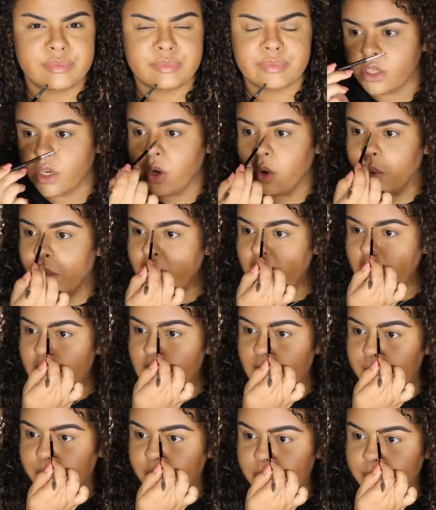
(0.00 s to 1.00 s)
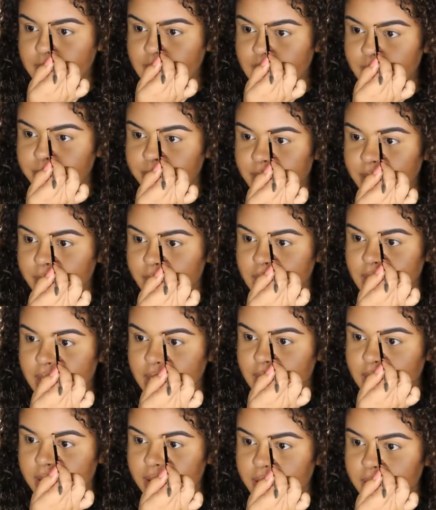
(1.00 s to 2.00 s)
So I pulled my eyebrow
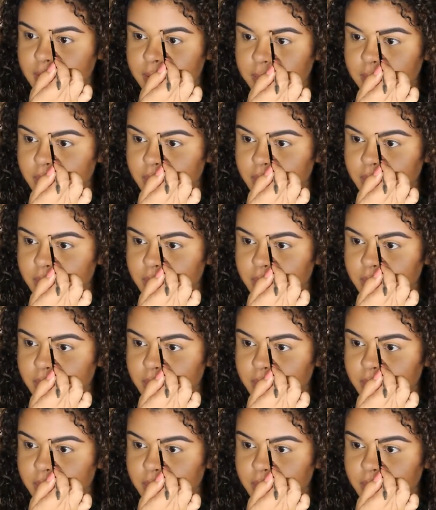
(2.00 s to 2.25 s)
in,